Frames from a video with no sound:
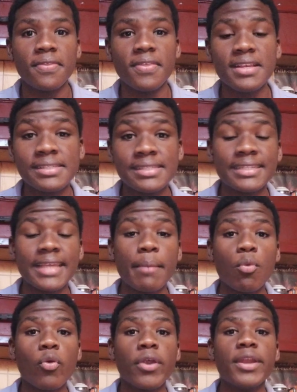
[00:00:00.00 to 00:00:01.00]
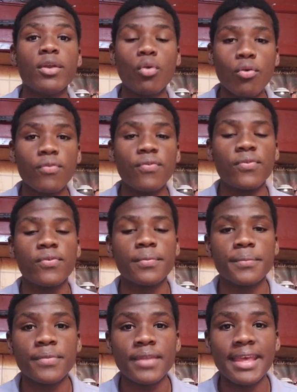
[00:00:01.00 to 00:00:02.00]
things that I'm worried of.
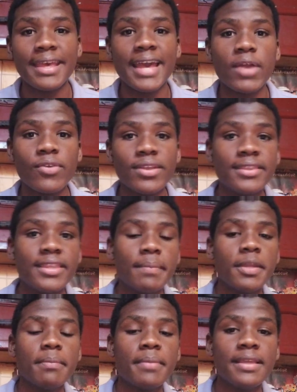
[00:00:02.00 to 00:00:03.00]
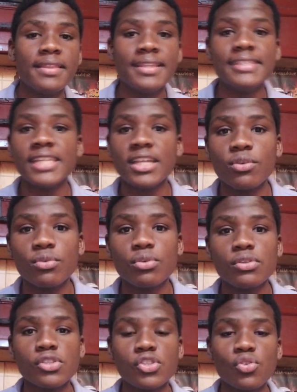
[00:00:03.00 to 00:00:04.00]
I can write them in the journal
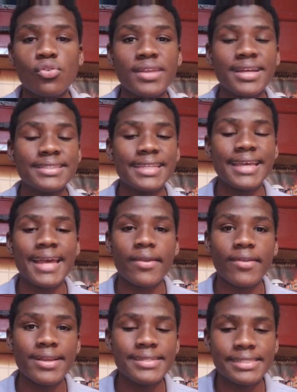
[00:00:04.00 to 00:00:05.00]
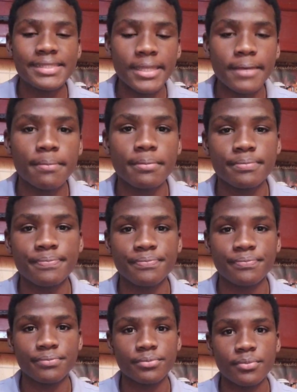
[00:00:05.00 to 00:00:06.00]
so that I can release them.
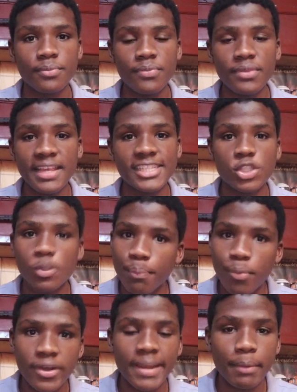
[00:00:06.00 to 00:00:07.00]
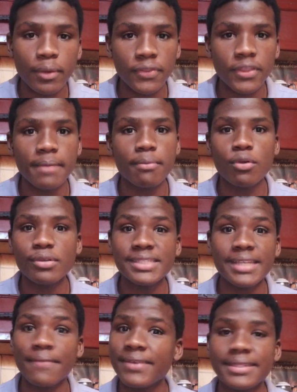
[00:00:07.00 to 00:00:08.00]
I stop worrying about them
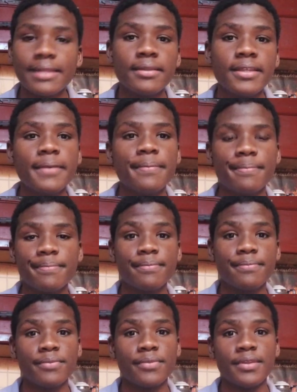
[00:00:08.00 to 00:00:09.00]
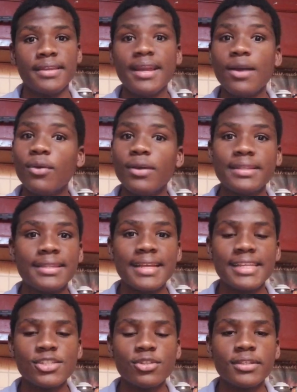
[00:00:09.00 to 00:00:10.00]
because I've written them. Now it
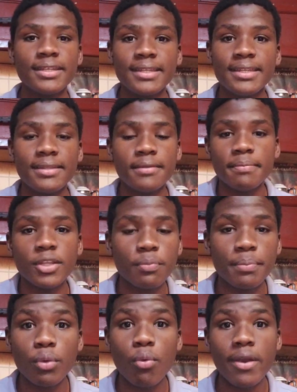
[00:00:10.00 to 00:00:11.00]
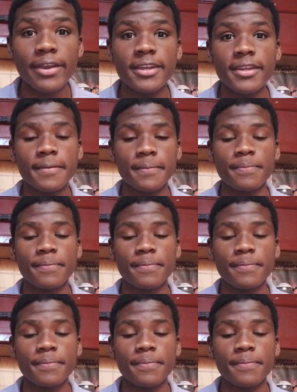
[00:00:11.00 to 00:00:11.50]
does not need me to be worried.